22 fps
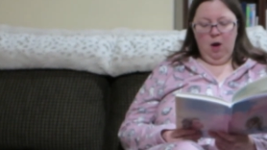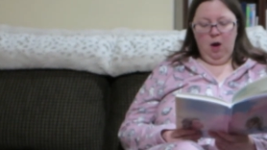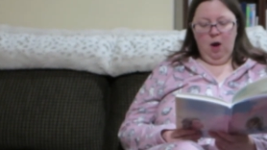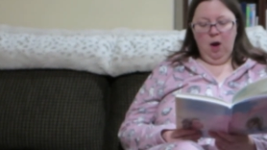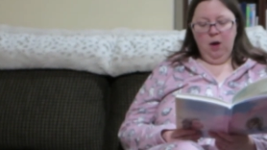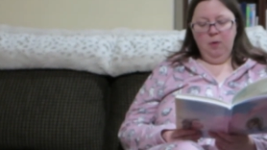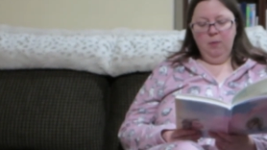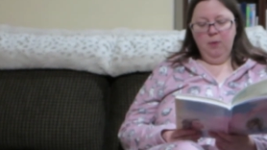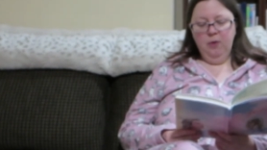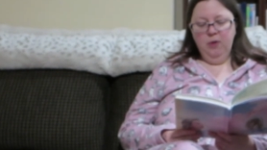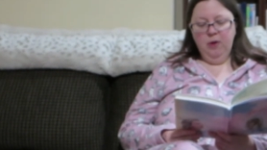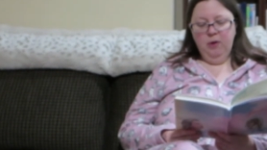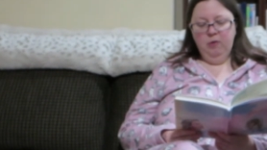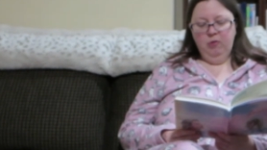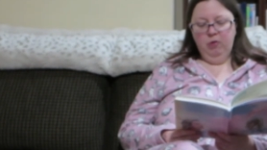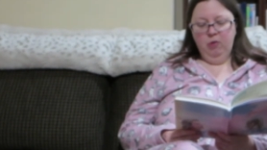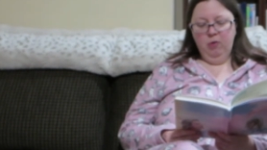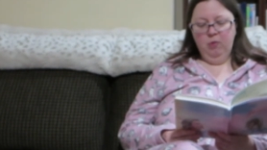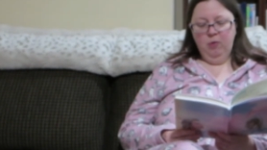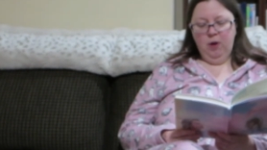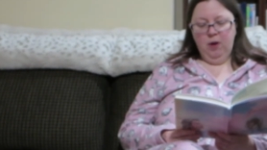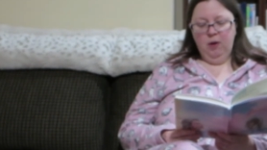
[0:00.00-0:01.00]
I really
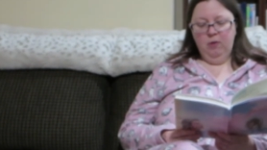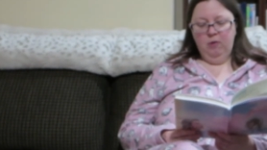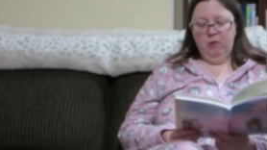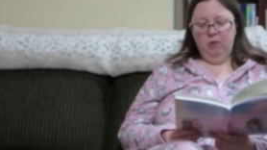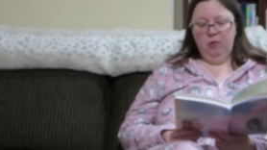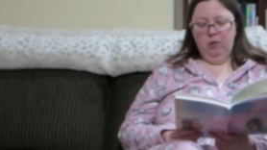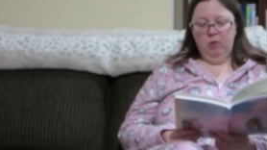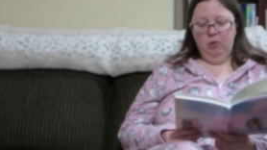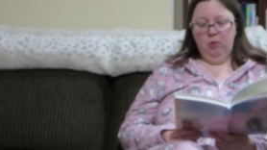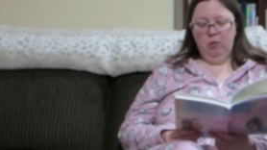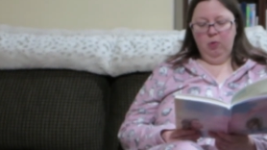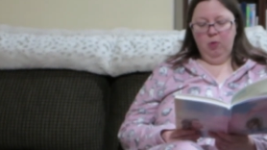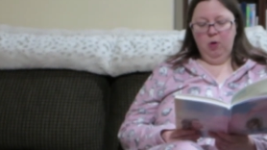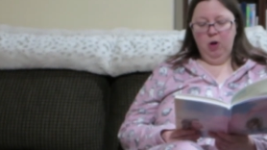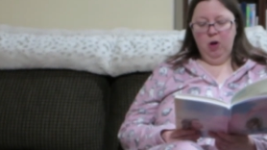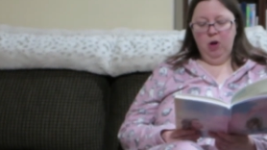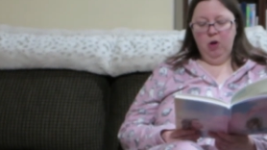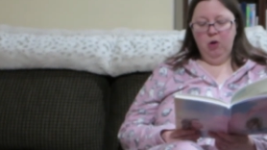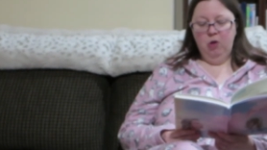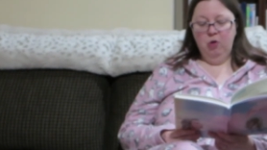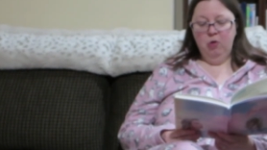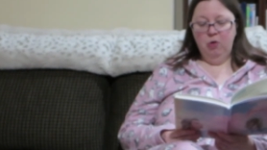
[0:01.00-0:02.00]
do need to
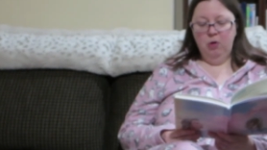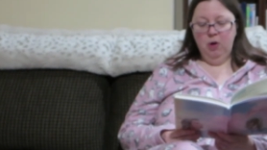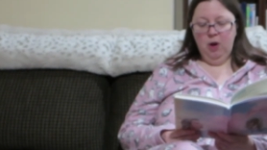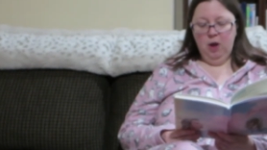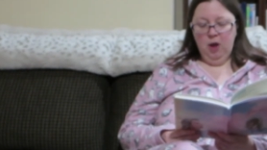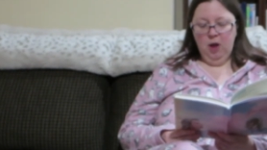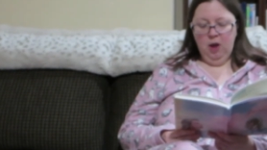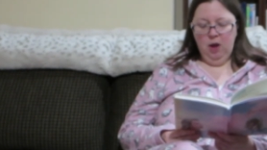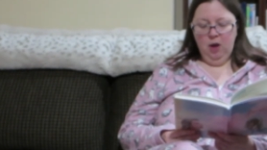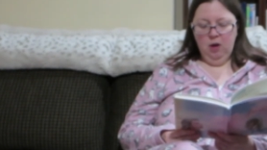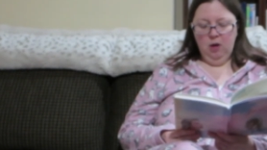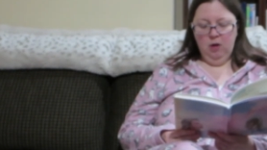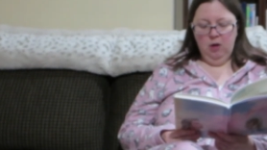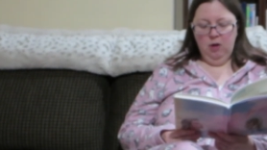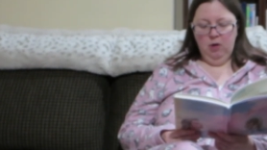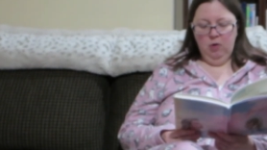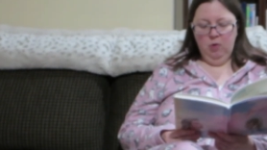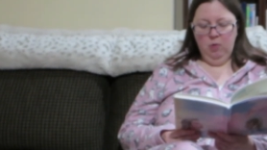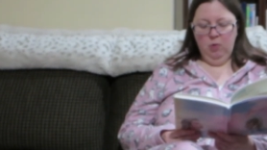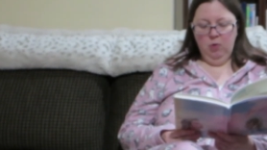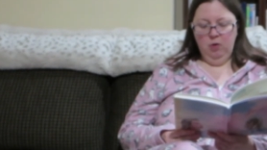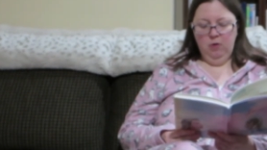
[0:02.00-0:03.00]
create
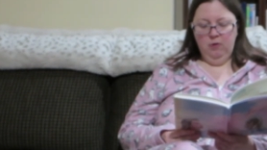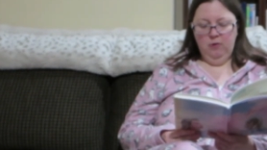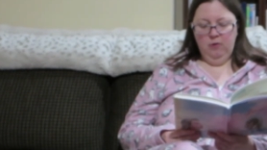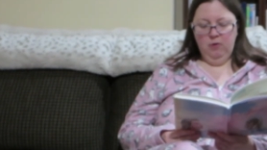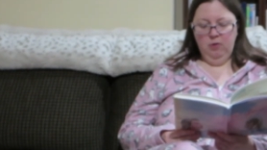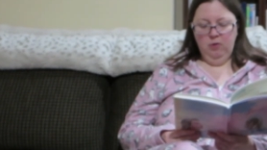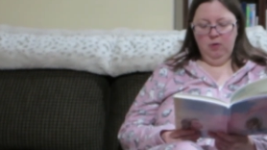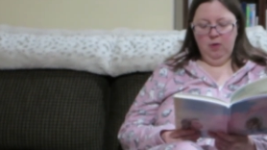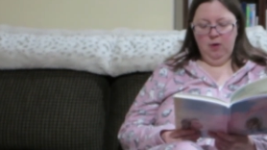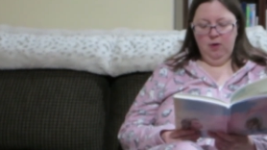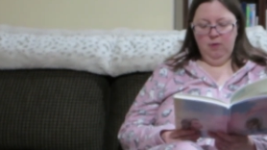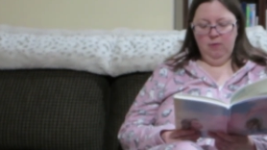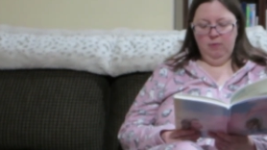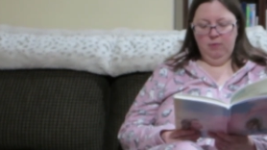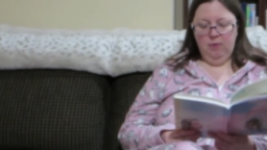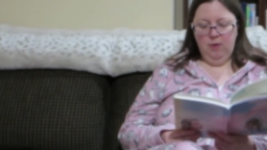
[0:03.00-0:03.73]
in order to live